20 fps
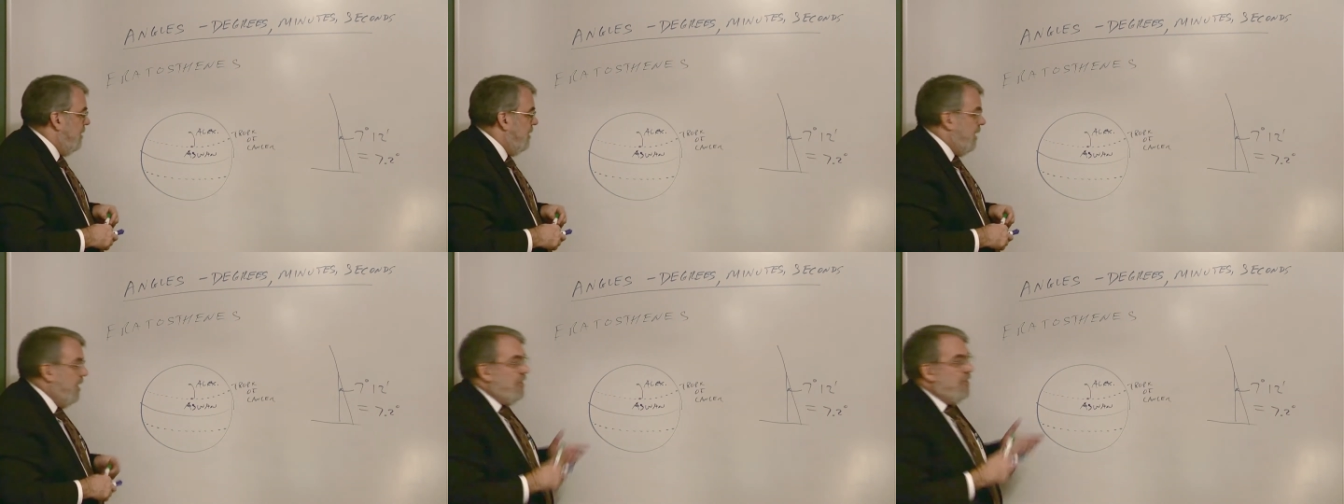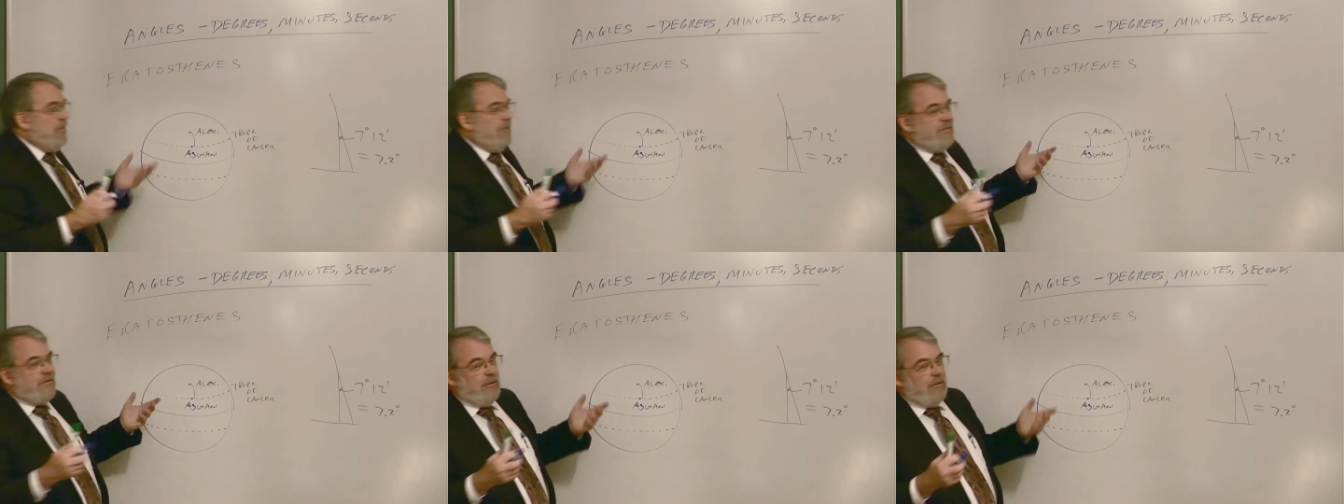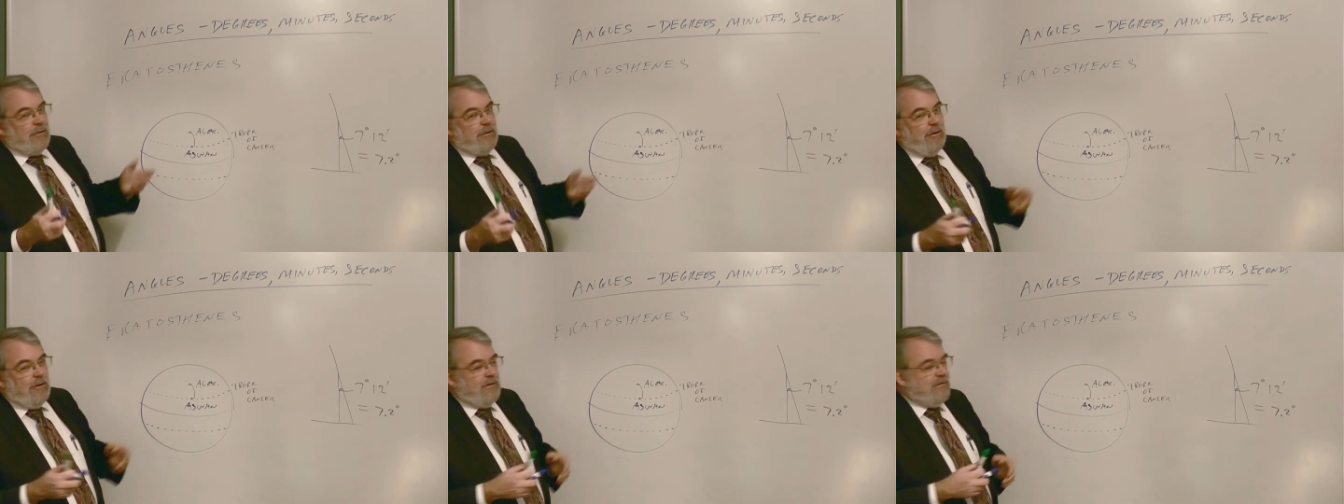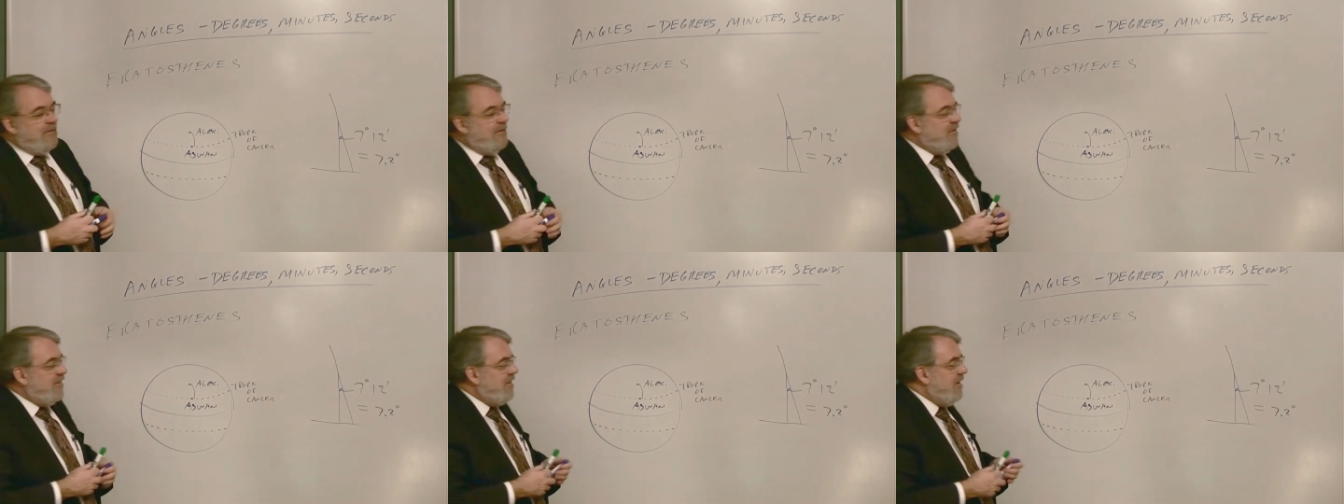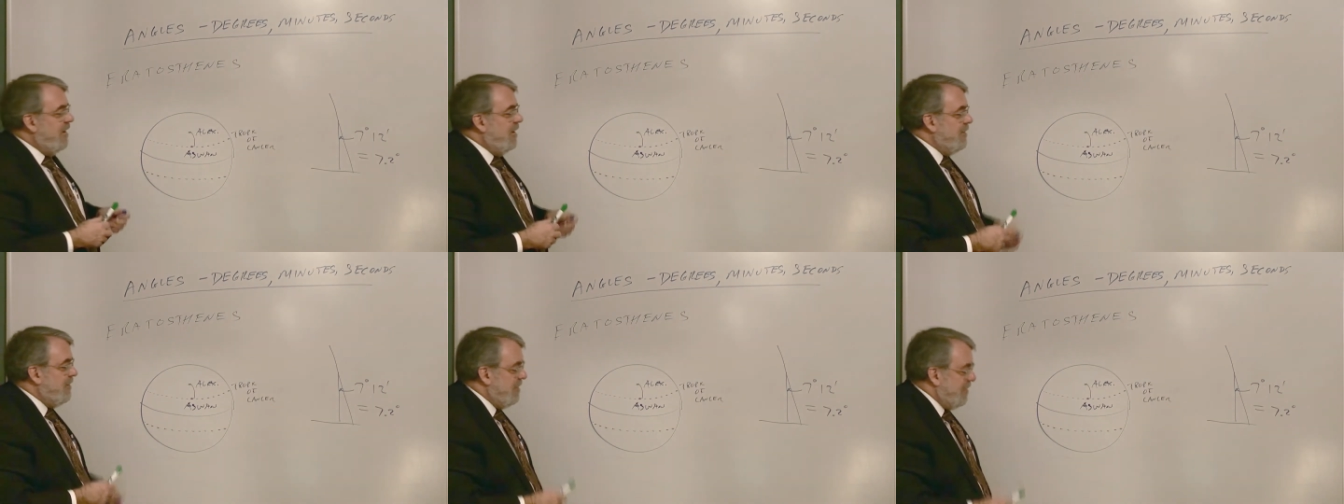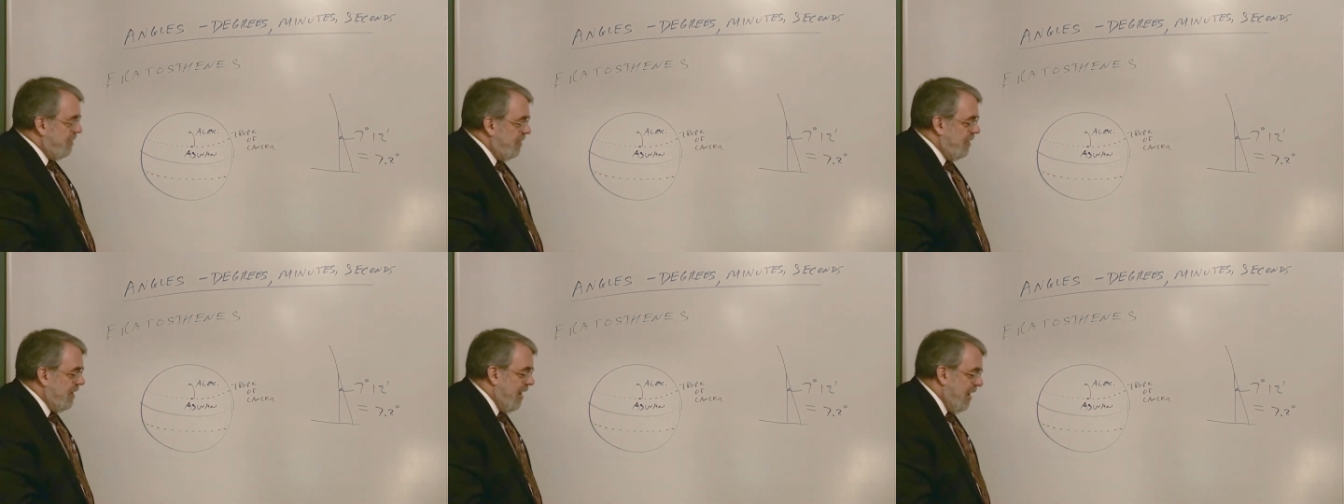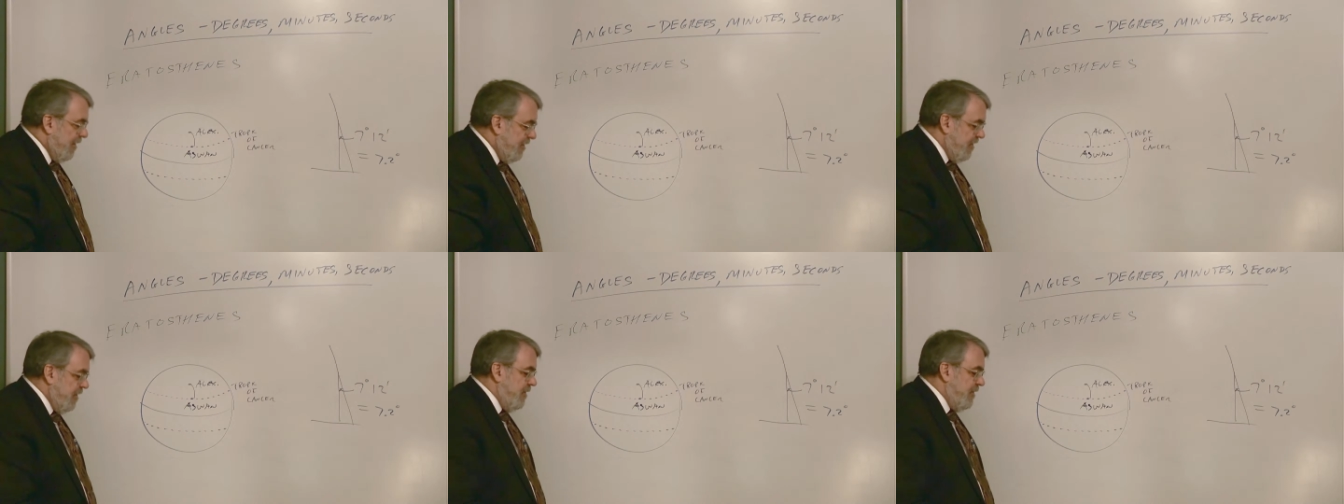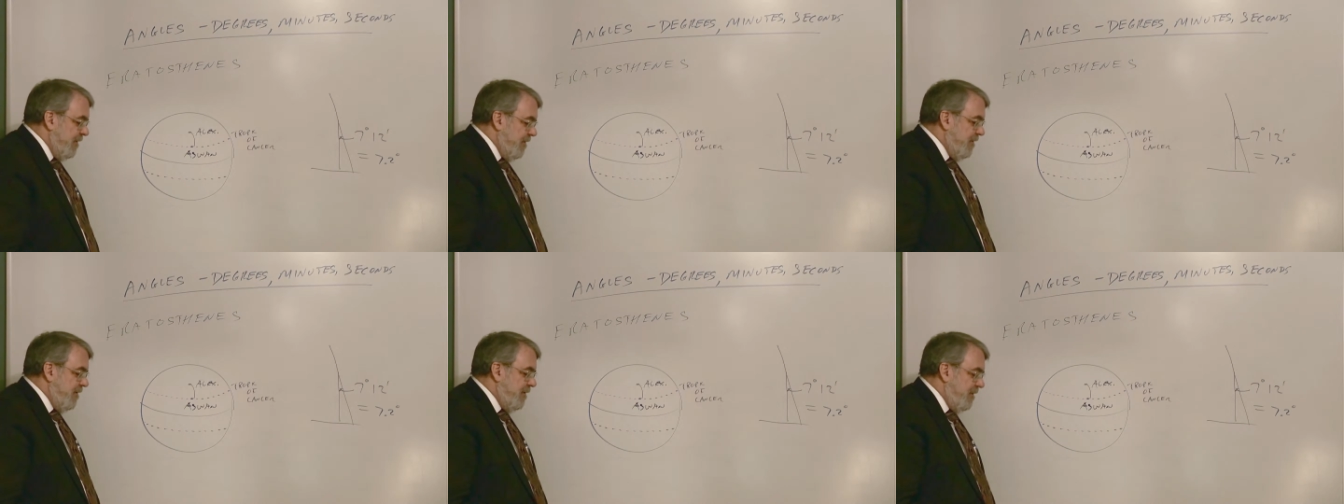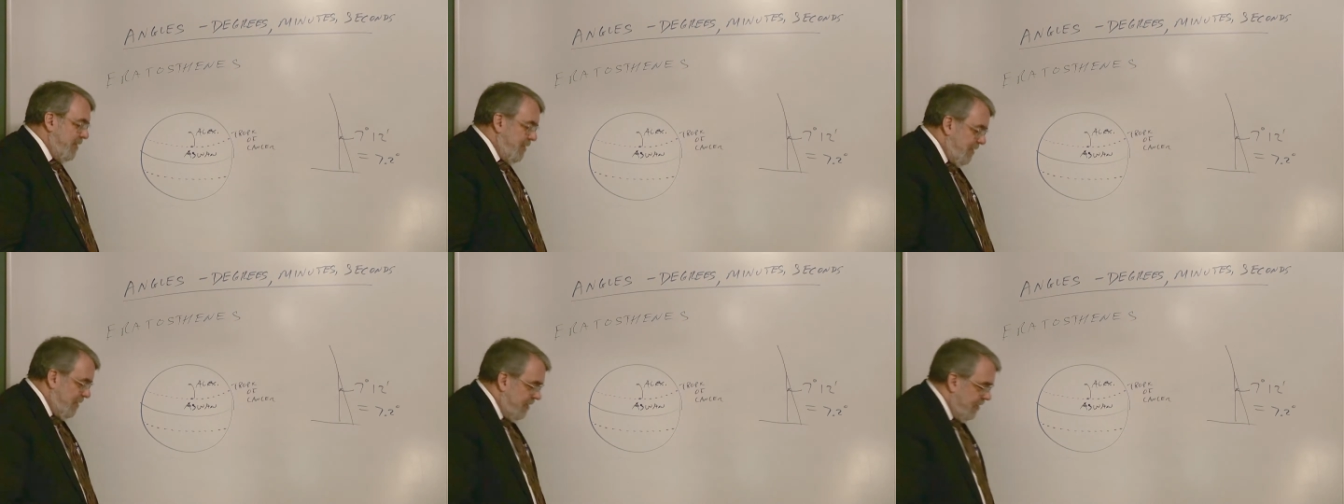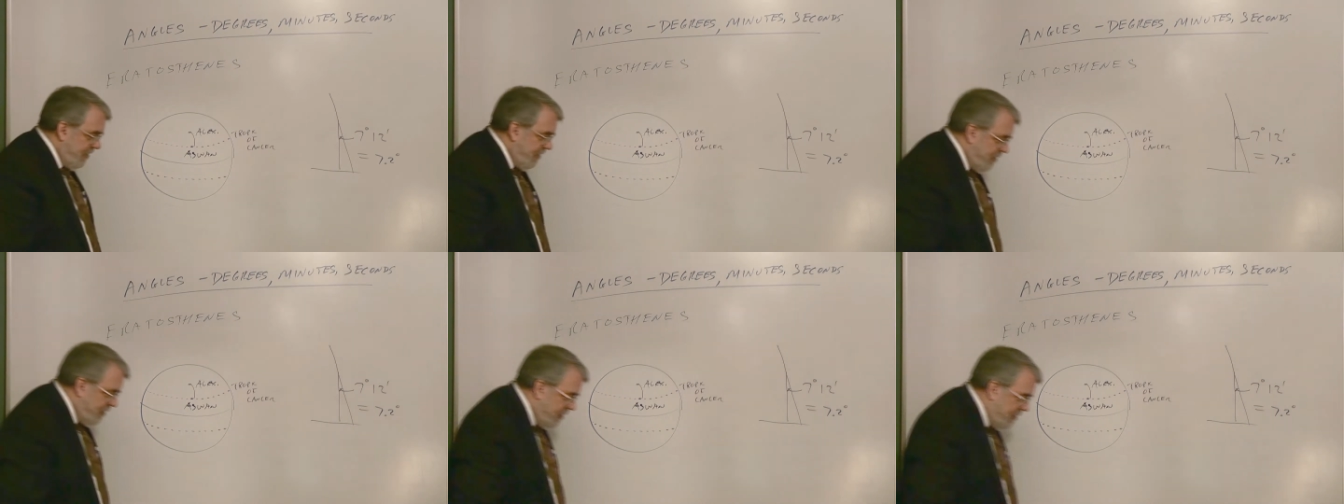I don't know what they were called in his day, but they were guys that just, you know, they